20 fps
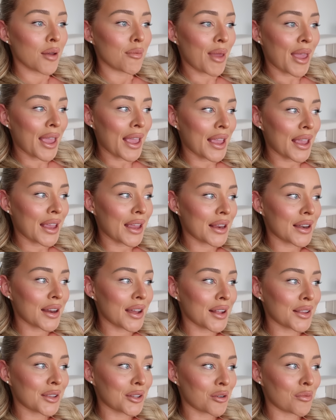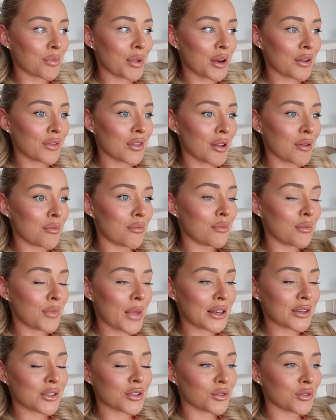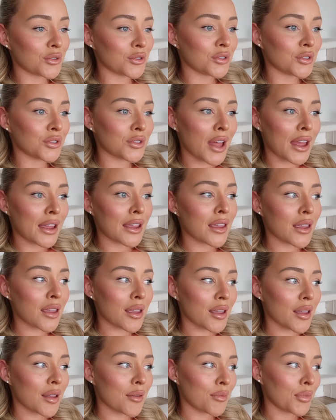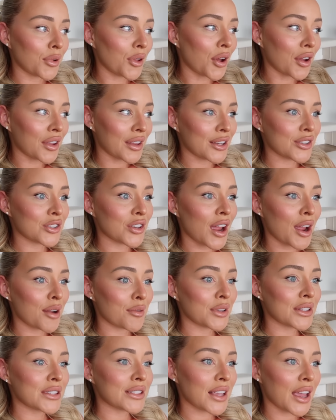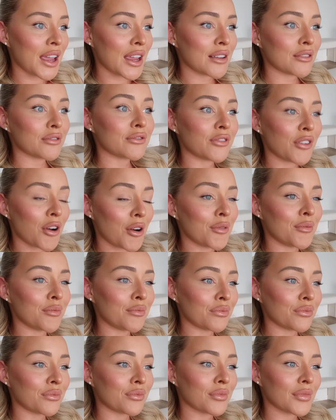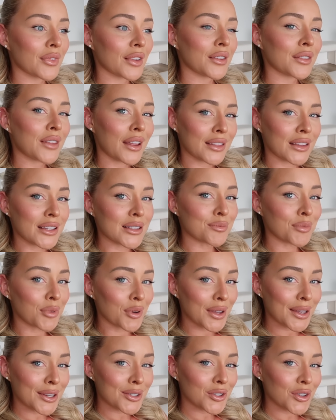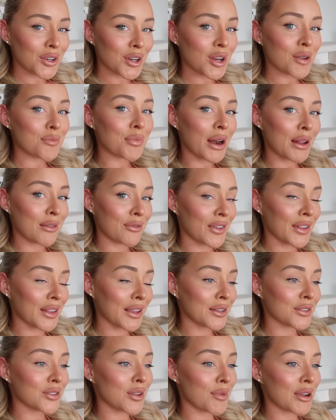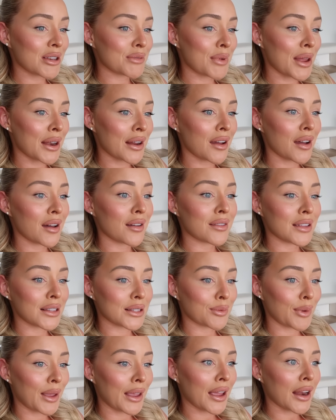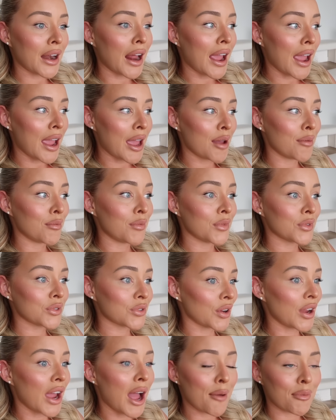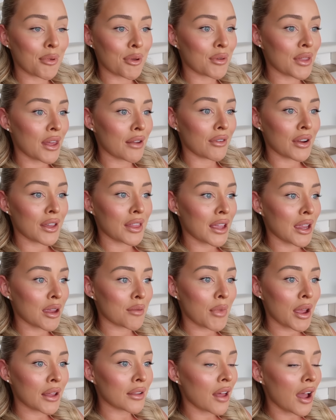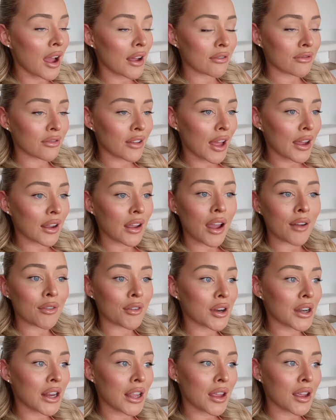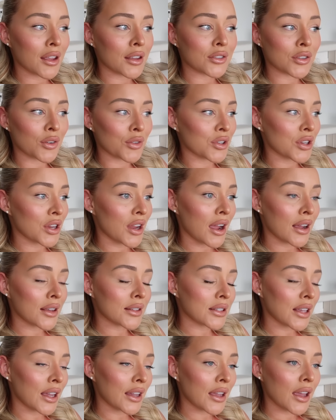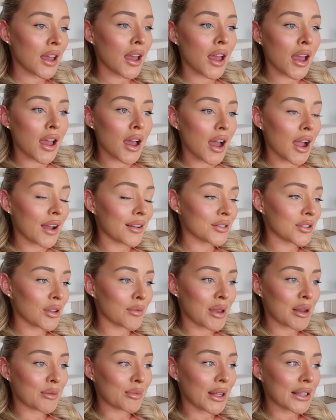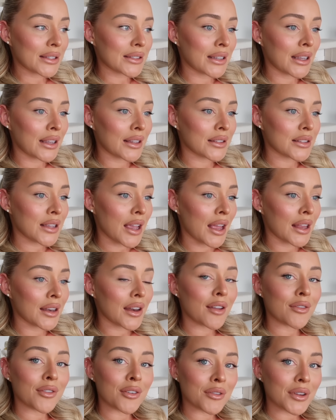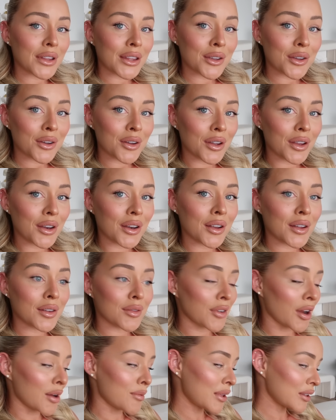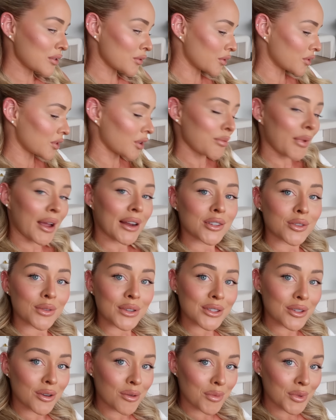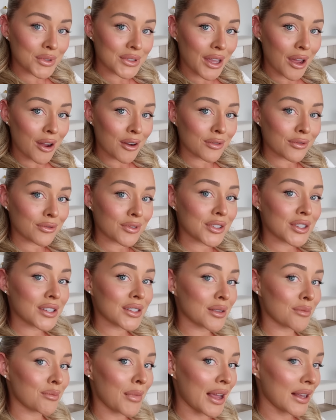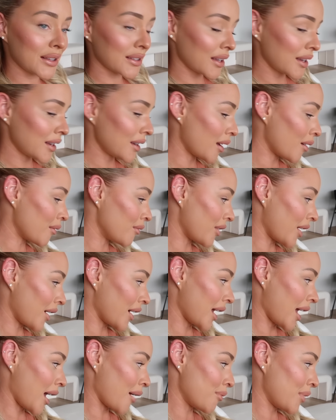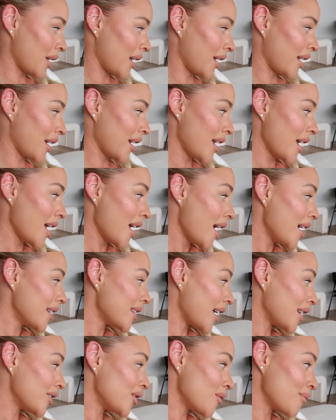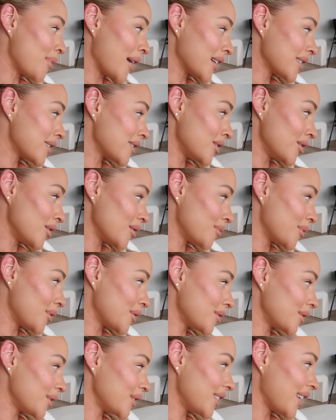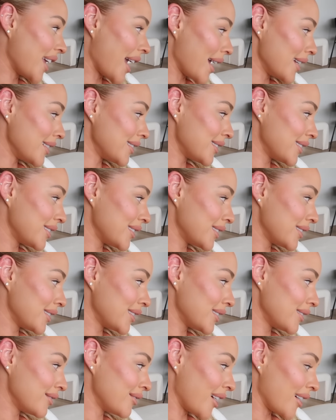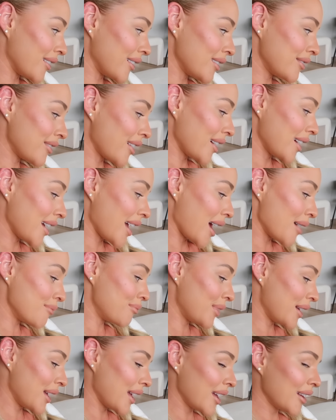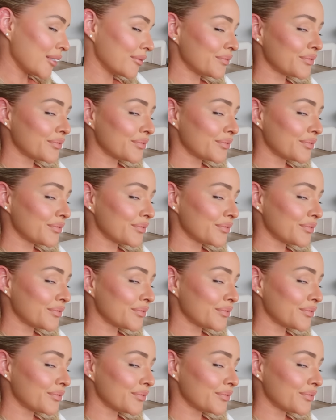been a little bit of a mental like blockage, I would say, from like this book issue, but I'm feeling so much better this week, and I am so happy with everything in my life. Like, I've already told you guys, like, I have so many blessings and I feel really good. Romy's also back to his normal self, which is amazing. I'm very happy that you're back to normal. Yes, very, very happy